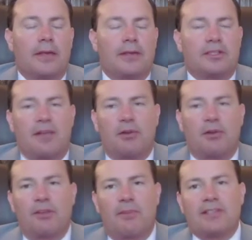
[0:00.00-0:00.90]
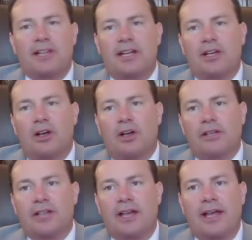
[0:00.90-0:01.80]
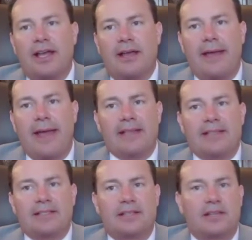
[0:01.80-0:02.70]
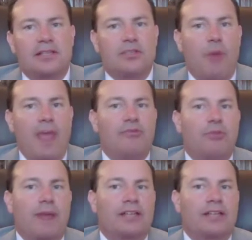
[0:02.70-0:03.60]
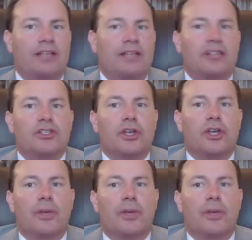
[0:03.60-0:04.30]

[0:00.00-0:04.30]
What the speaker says: several of my Senate colleagues and I asked that these waived regulations